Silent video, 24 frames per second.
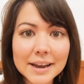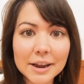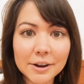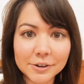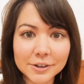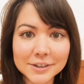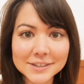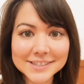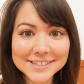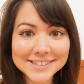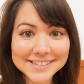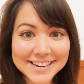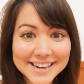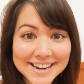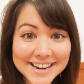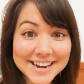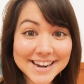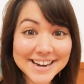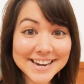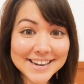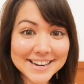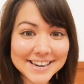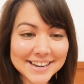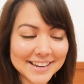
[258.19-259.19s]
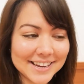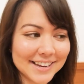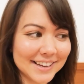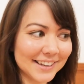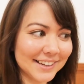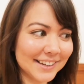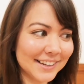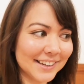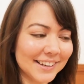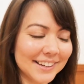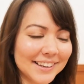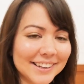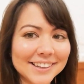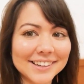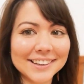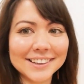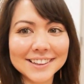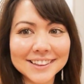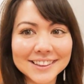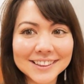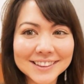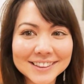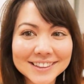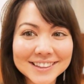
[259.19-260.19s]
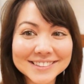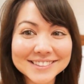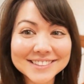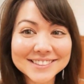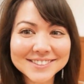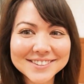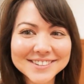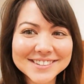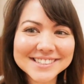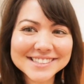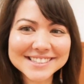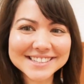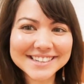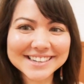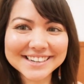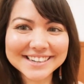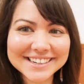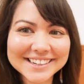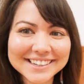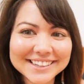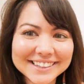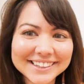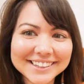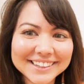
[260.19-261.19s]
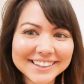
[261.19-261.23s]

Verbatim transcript: Now, Christine, this is Christine.